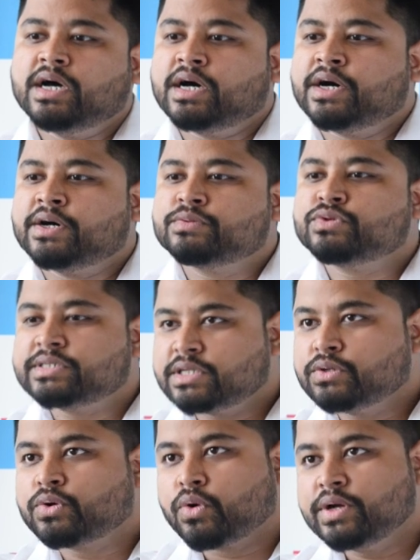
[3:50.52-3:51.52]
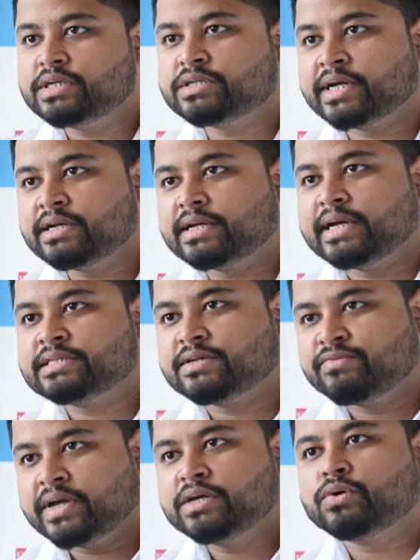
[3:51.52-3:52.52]
uh, so it's a growing trend it's
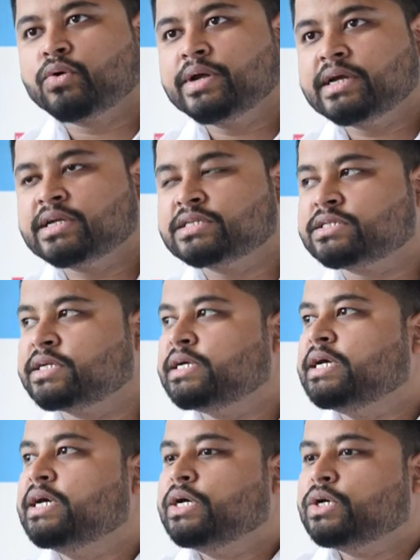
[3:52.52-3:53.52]
a very growing industry